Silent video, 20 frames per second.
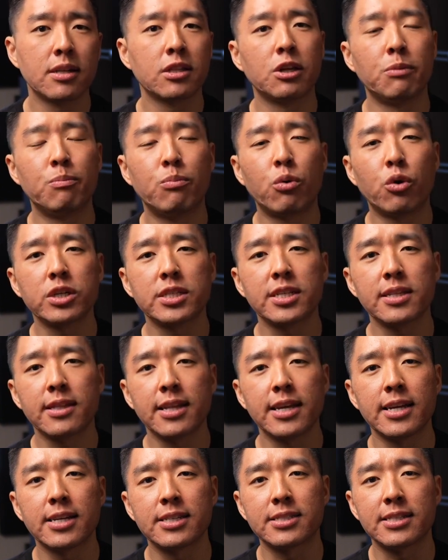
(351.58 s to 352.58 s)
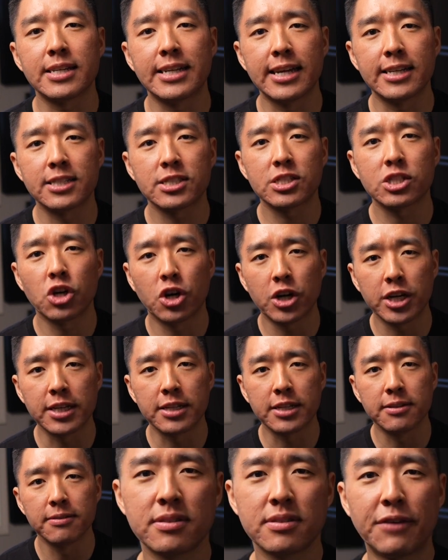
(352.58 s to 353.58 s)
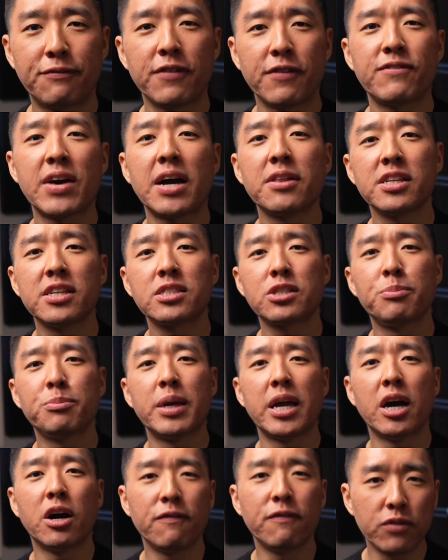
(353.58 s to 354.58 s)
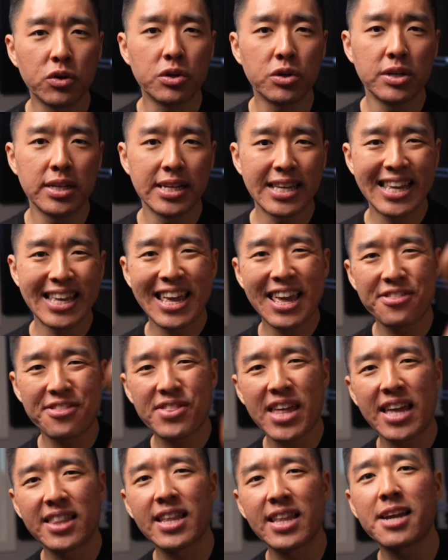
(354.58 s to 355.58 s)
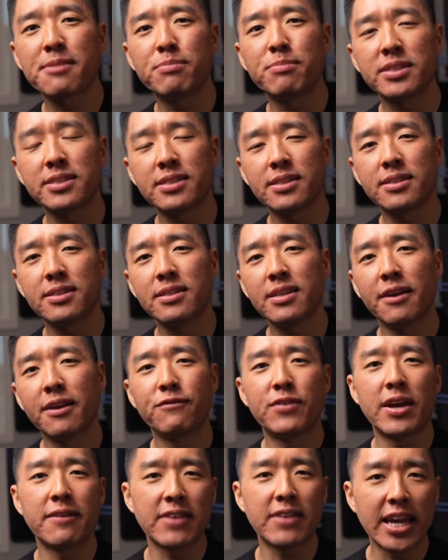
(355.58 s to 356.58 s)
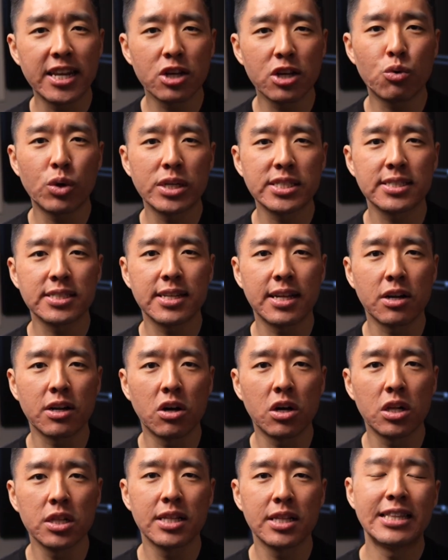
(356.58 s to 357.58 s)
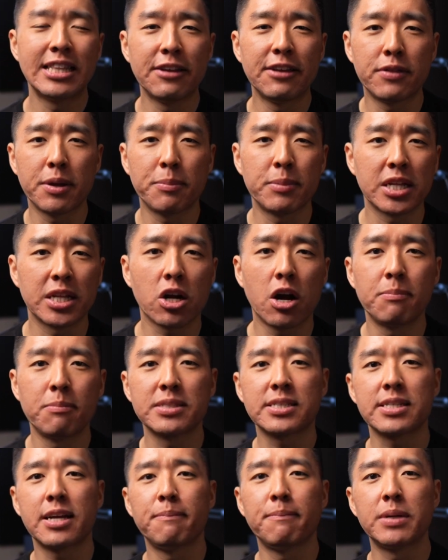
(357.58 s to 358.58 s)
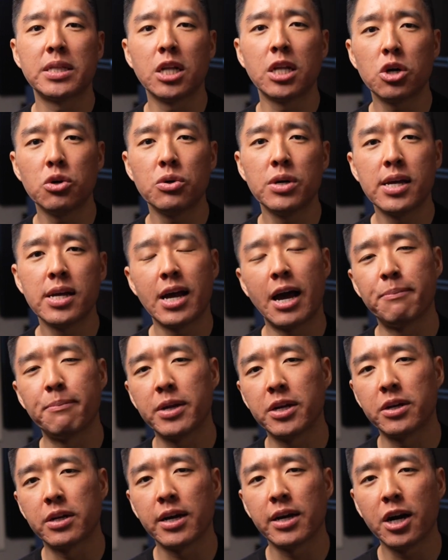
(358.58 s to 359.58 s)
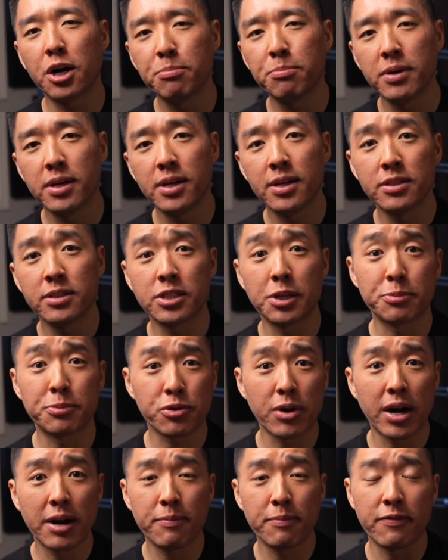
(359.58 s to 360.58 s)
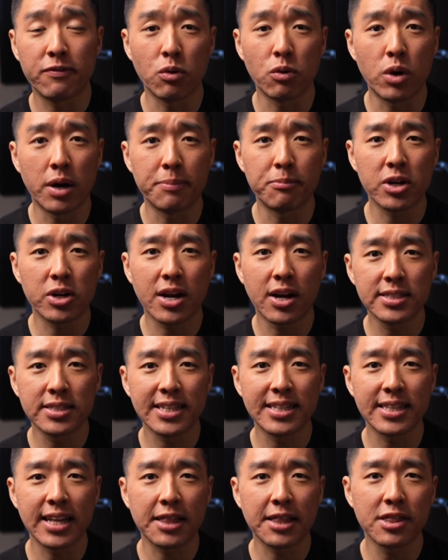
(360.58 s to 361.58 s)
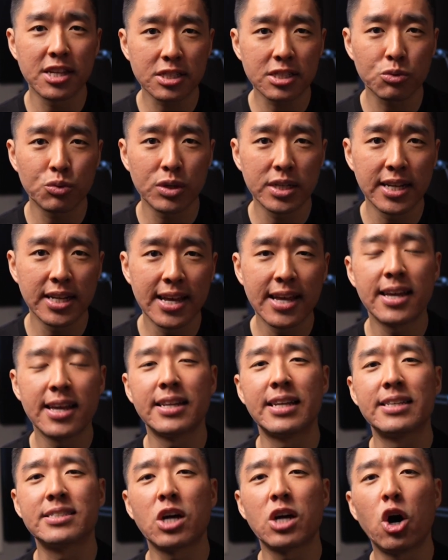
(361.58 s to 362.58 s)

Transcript: The important thing is to get started. If you found this to be helpful, hit that like button. If you have any questions at all, leave them in the comments down below. I'm here to help. Subscribe if you want more content like this one. And as